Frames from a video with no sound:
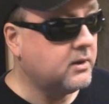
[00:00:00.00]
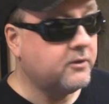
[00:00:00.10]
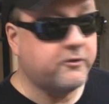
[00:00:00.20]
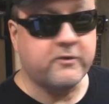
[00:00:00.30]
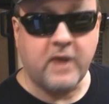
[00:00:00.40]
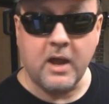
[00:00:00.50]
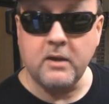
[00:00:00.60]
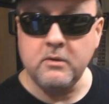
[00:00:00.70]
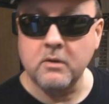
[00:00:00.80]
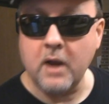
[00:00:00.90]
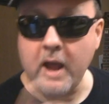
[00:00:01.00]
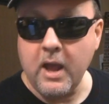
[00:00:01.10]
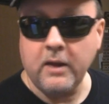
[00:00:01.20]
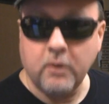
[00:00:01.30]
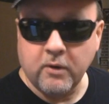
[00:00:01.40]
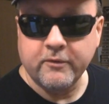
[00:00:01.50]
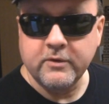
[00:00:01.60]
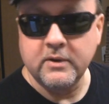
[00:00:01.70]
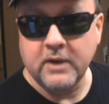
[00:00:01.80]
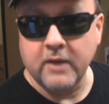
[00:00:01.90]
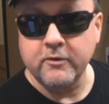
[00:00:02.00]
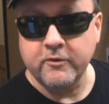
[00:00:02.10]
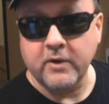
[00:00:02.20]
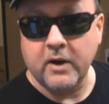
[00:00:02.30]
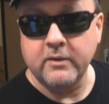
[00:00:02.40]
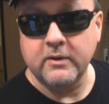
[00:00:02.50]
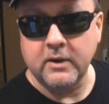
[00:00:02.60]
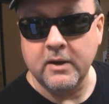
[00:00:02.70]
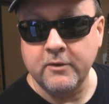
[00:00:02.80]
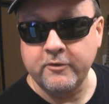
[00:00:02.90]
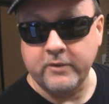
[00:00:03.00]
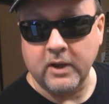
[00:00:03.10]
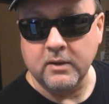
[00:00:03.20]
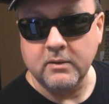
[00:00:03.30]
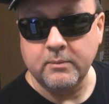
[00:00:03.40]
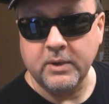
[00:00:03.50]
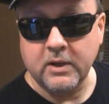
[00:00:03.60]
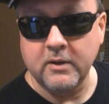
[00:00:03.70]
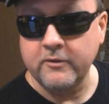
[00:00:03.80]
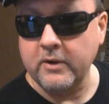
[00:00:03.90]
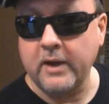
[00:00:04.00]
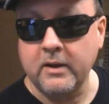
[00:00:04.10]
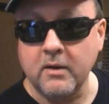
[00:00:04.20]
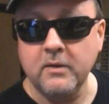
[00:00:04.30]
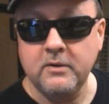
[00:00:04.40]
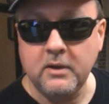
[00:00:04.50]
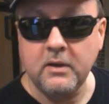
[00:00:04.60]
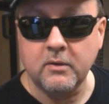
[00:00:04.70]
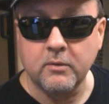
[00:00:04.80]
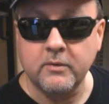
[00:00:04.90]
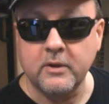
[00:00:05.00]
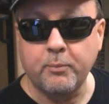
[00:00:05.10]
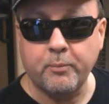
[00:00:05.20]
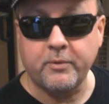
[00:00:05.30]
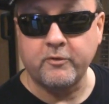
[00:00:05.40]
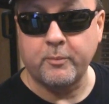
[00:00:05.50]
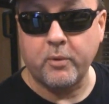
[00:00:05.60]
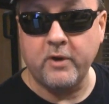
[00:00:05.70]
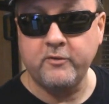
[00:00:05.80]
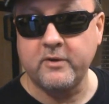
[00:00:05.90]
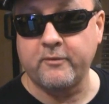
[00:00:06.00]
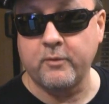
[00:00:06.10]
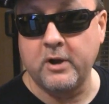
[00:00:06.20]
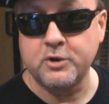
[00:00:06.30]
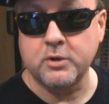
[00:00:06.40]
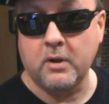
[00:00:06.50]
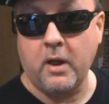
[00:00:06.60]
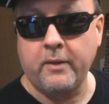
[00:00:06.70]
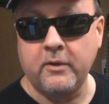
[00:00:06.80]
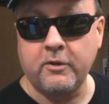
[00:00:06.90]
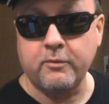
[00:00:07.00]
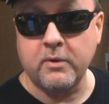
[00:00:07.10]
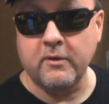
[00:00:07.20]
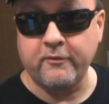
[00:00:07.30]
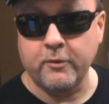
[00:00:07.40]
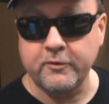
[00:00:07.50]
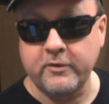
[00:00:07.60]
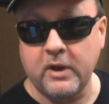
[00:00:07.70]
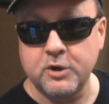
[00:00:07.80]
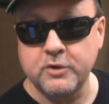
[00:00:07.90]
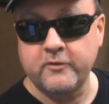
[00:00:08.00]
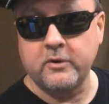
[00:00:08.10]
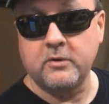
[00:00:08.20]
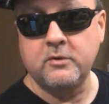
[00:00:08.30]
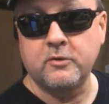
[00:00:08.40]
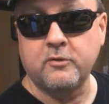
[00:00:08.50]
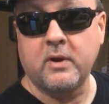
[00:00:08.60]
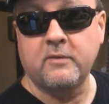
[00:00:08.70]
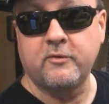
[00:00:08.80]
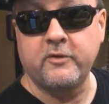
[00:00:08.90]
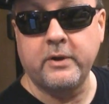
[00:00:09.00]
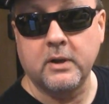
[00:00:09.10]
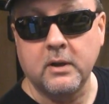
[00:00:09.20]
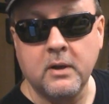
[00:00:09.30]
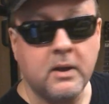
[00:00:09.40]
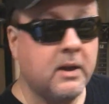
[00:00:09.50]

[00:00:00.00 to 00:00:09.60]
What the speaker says: Scan your head over to the other side of the interstate, because I guarantee you there's a price differential on the three or four stations that are in your direct vicinity.